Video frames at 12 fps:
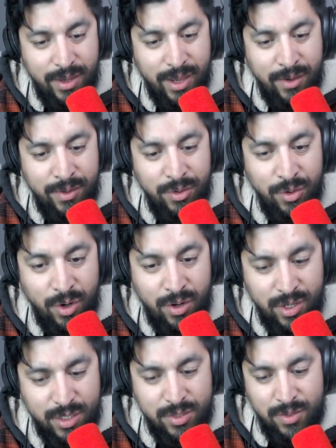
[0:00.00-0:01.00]
and you know,
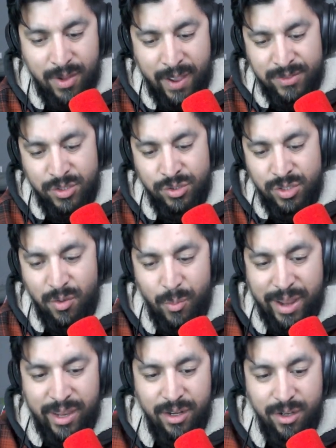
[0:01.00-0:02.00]
because as you start
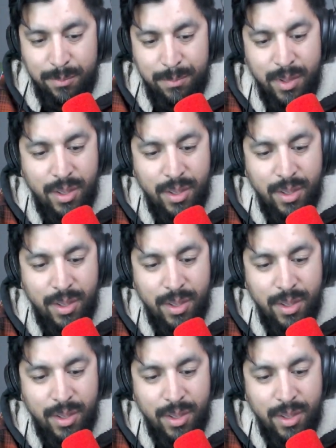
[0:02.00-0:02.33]
ranking up.